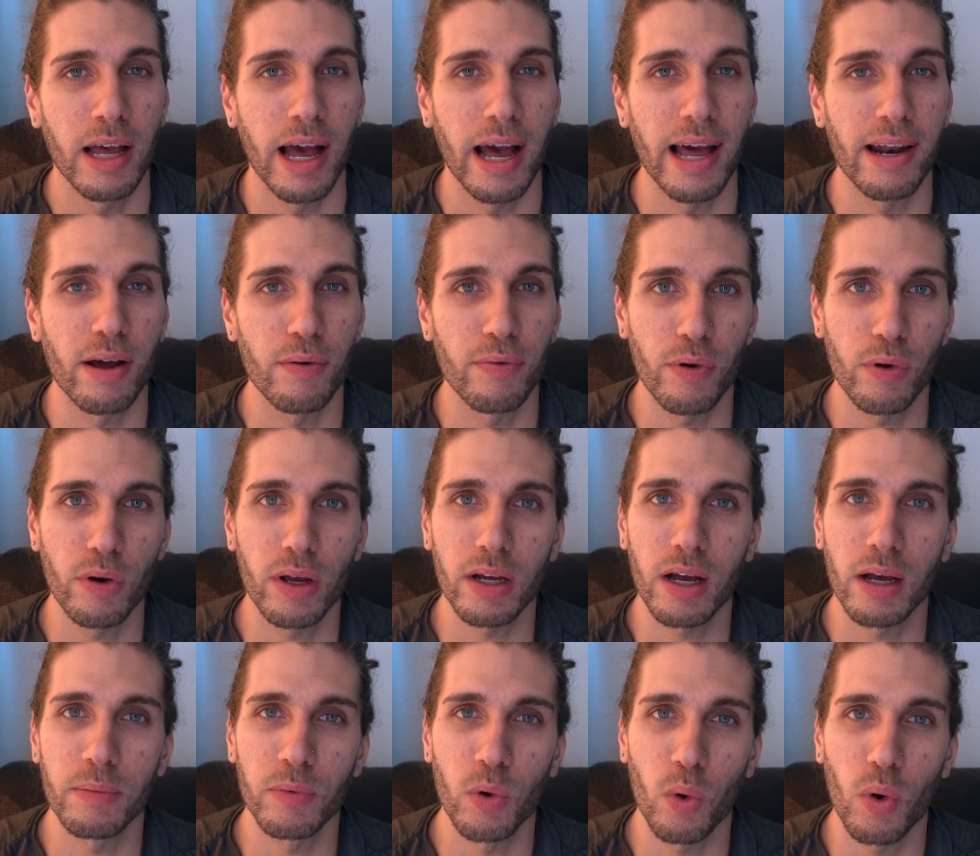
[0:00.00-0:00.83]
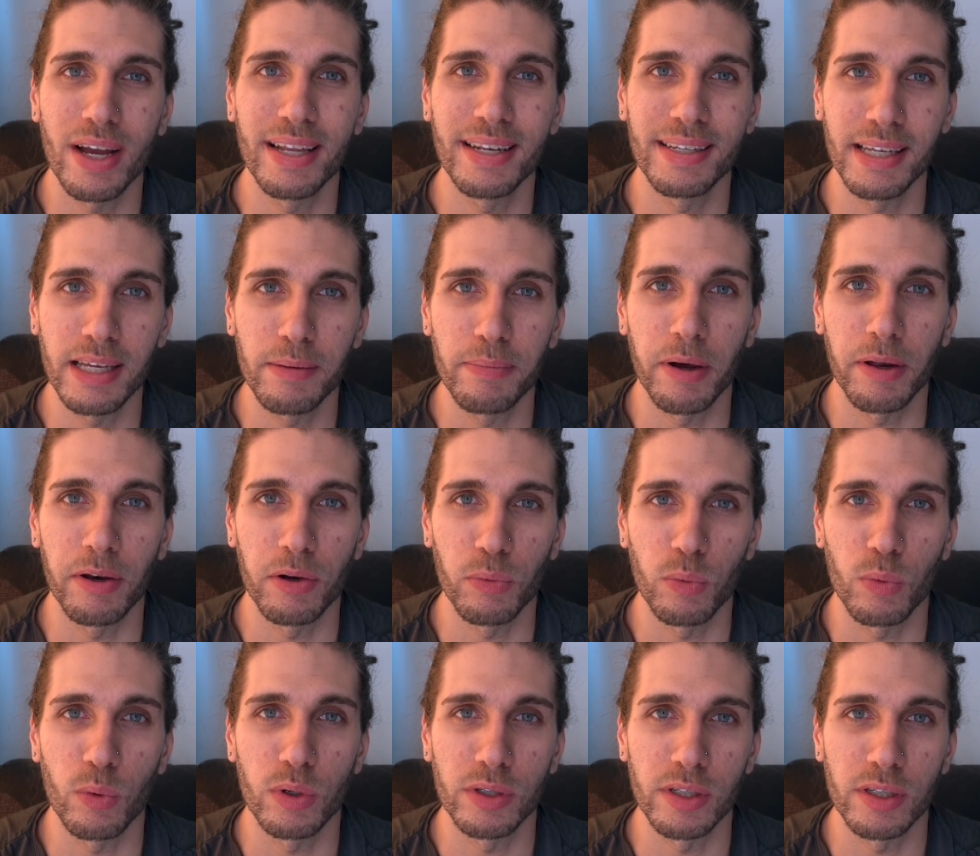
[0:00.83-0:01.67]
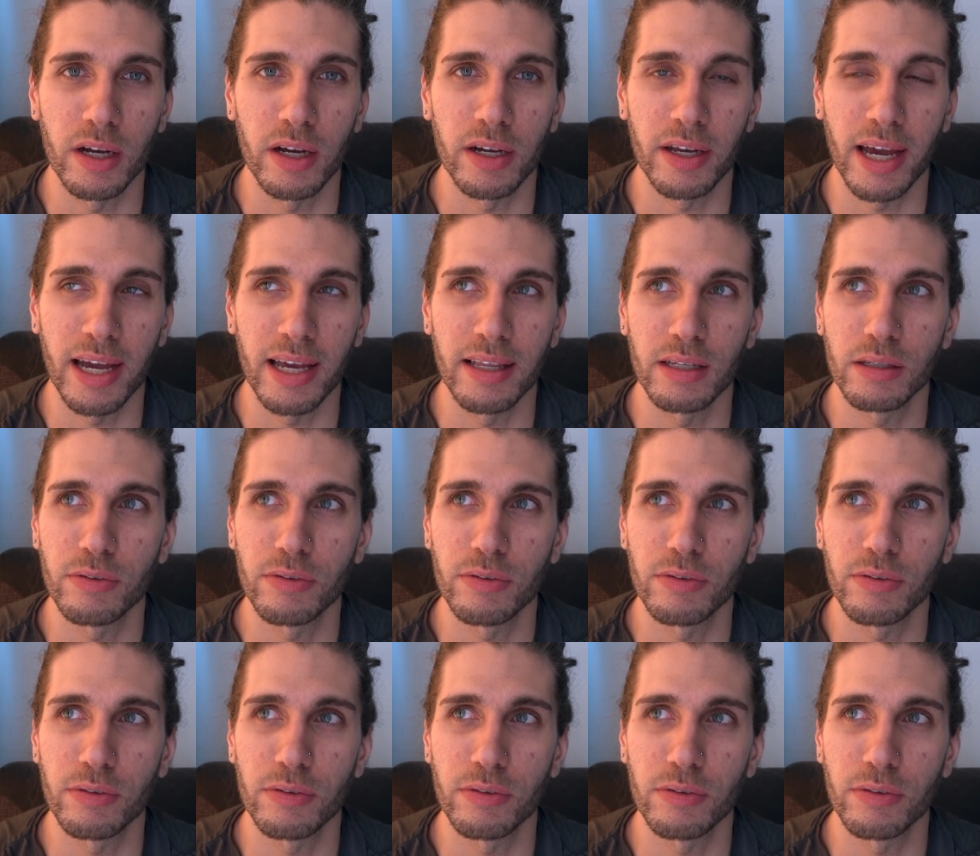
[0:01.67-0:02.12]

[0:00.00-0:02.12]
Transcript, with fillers: And I feel like I'm quite deep underwater, okay?